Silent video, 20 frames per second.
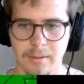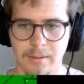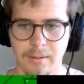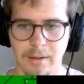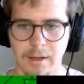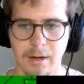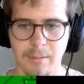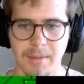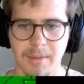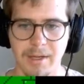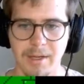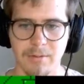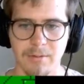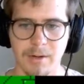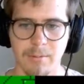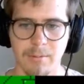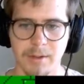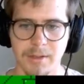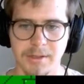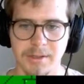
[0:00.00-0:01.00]
I don't mind the
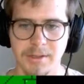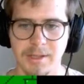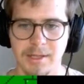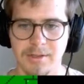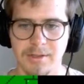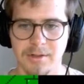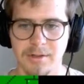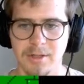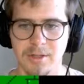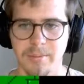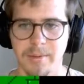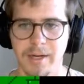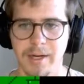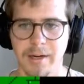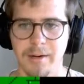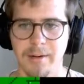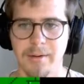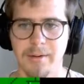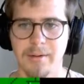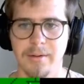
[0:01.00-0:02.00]
red ones. These guys aren't too bad.
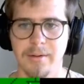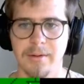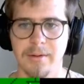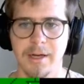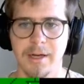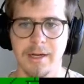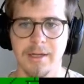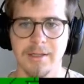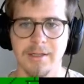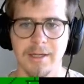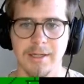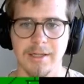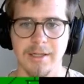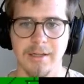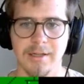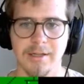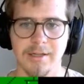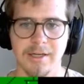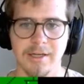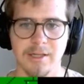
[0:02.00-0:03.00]
I can take down
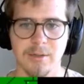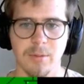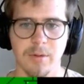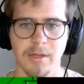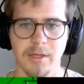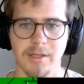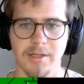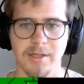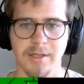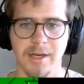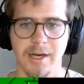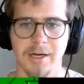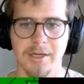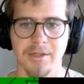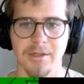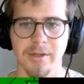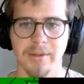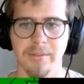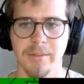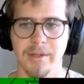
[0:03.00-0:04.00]
these guys pretty easily,
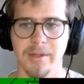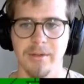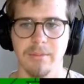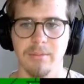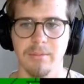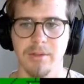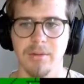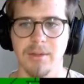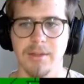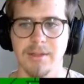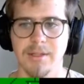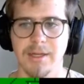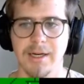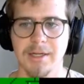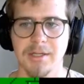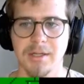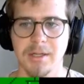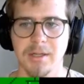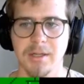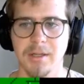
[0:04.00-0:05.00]
actually. But the blue ones
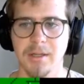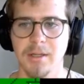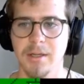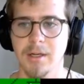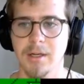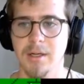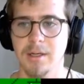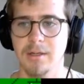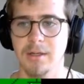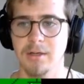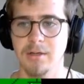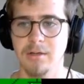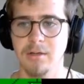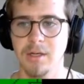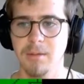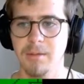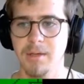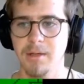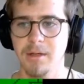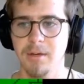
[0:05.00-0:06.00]
actually, they do give
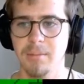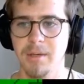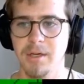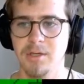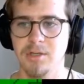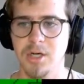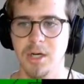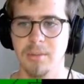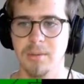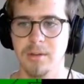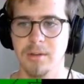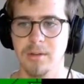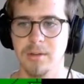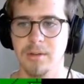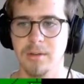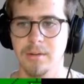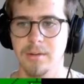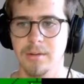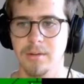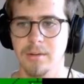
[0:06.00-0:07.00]
me a little bit of trouble.
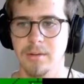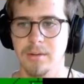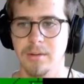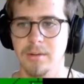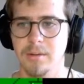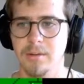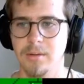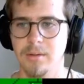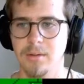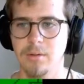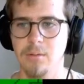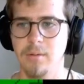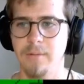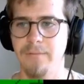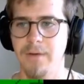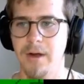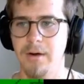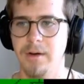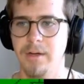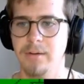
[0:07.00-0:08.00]
Ooh,
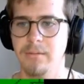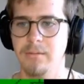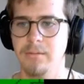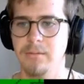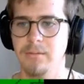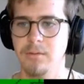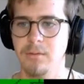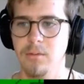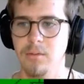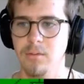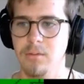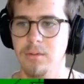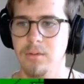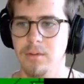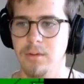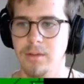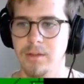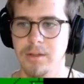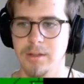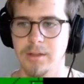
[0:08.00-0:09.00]
fairy. Woo!
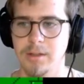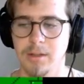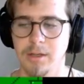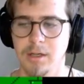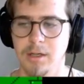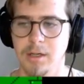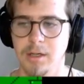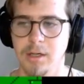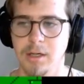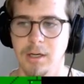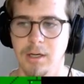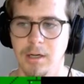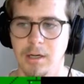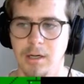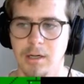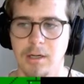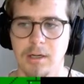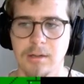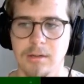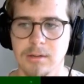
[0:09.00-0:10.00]

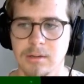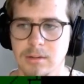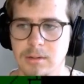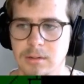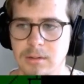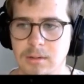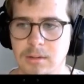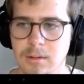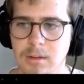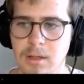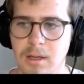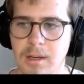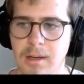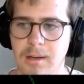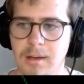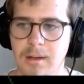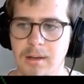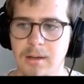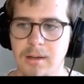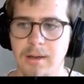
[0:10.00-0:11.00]
Yas!
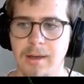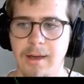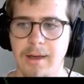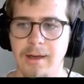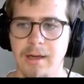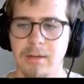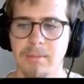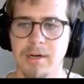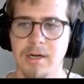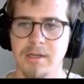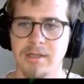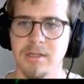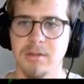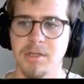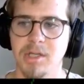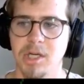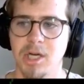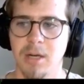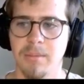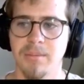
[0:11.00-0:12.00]
Okay, come on,
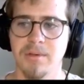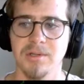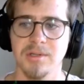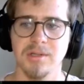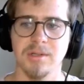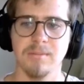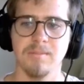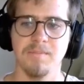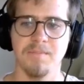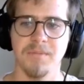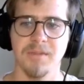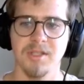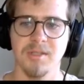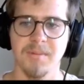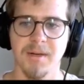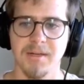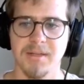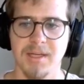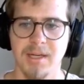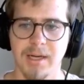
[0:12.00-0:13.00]
sushi compass. It's
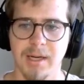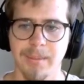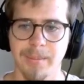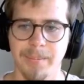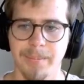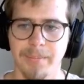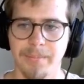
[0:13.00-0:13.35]
about time.